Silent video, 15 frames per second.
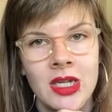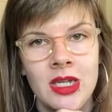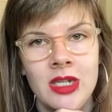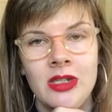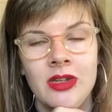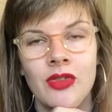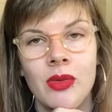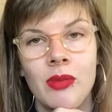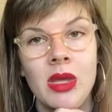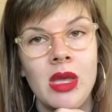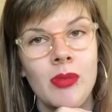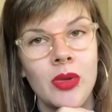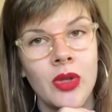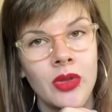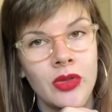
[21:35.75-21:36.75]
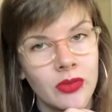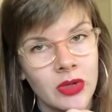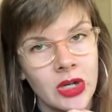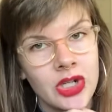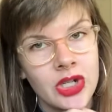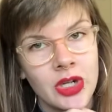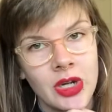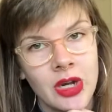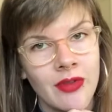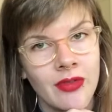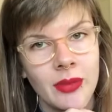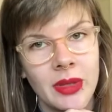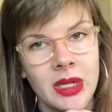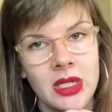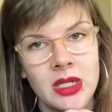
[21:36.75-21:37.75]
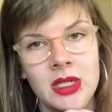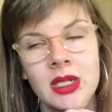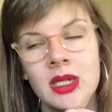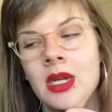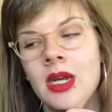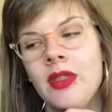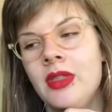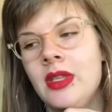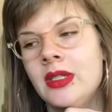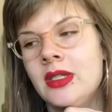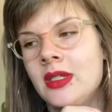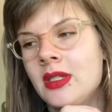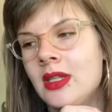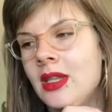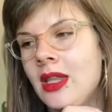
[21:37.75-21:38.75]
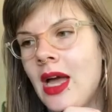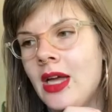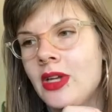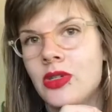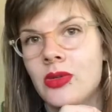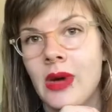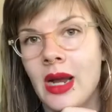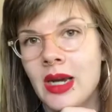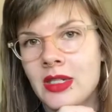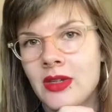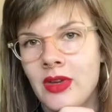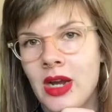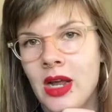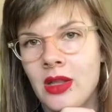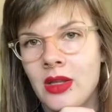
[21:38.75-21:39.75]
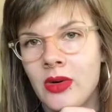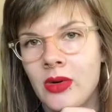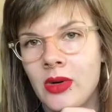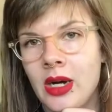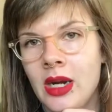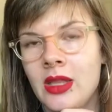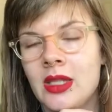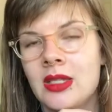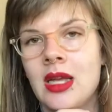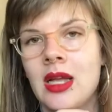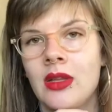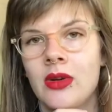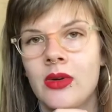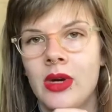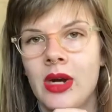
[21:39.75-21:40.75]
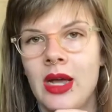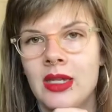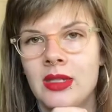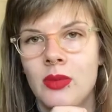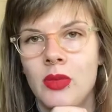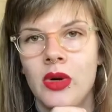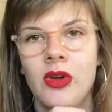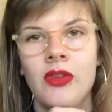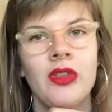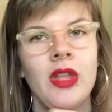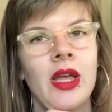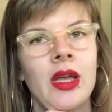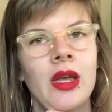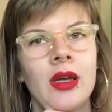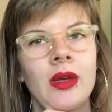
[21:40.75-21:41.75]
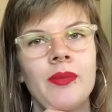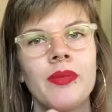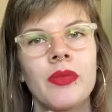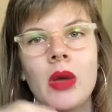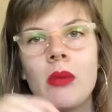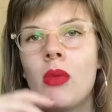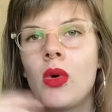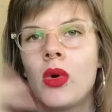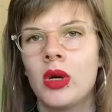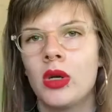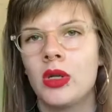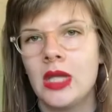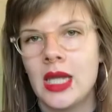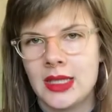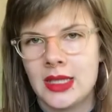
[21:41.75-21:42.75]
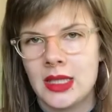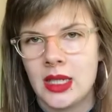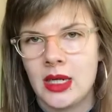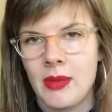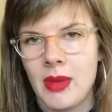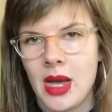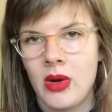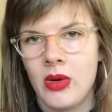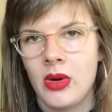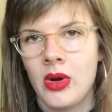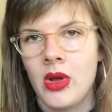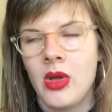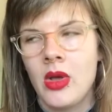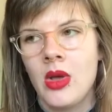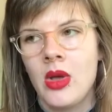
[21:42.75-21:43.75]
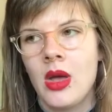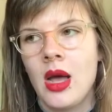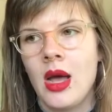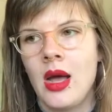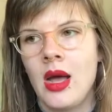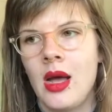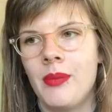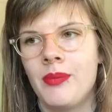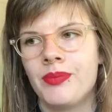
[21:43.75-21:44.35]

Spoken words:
different people in the Russian government. This isn't that direct of an allegory. This allegory has more of like a moral lesson about, I